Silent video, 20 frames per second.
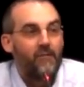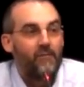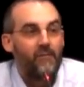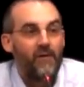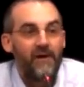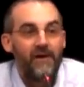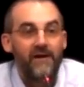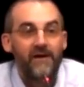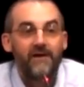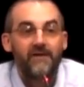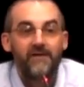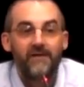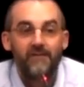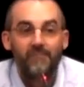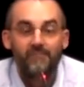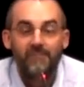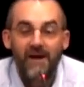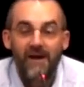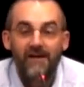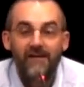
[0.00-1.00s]
but it's
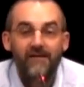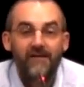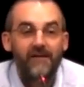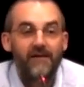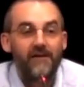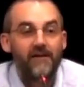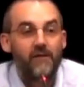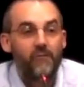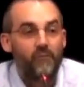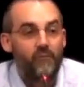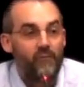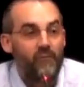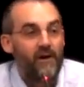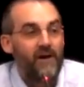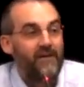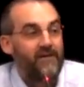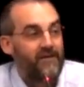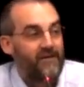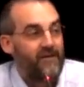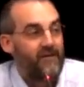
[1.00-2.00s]
amazing in the
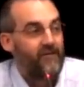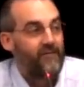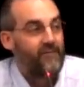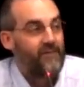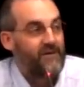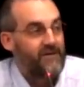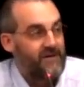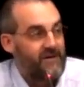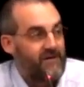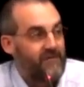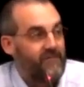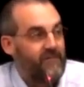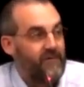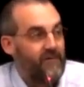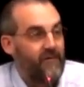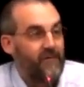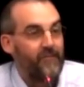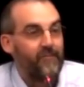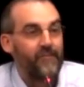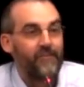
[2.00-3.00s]
breadth of
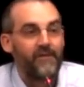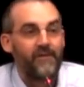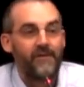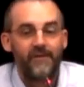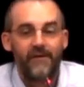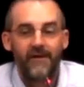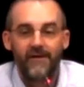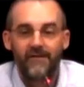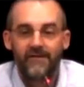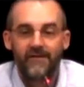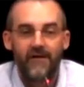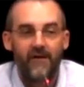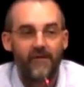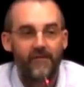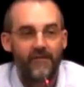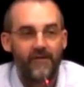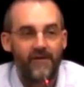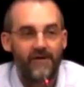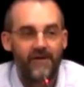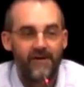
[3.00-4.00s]
material that's
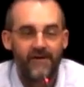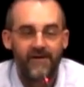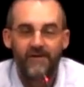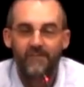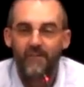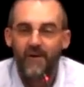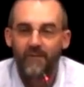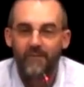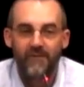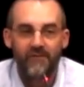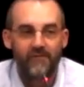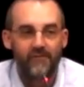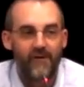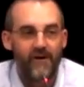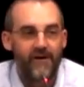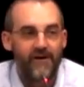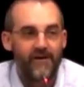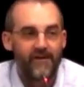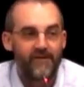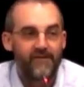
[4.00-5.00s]
covered in his published
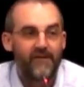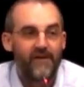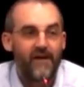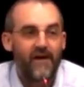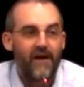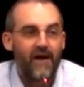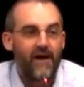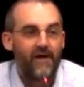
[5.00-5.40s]
writings.